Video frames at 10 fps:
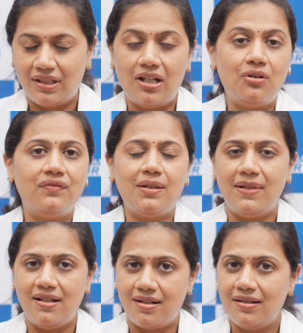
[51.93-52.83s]
None of the
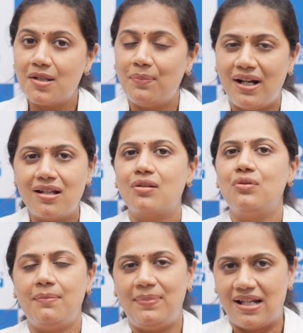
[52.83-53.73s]
medicines pass
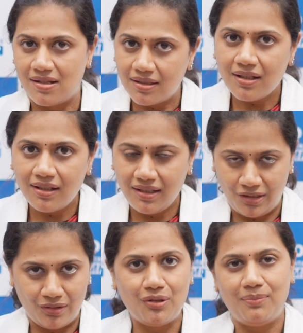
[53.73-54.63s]
through the placenta
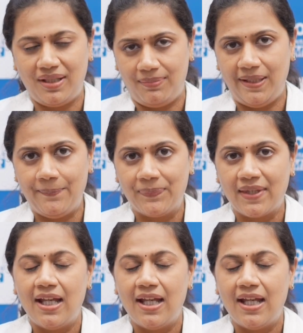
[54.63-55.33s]
into your baby.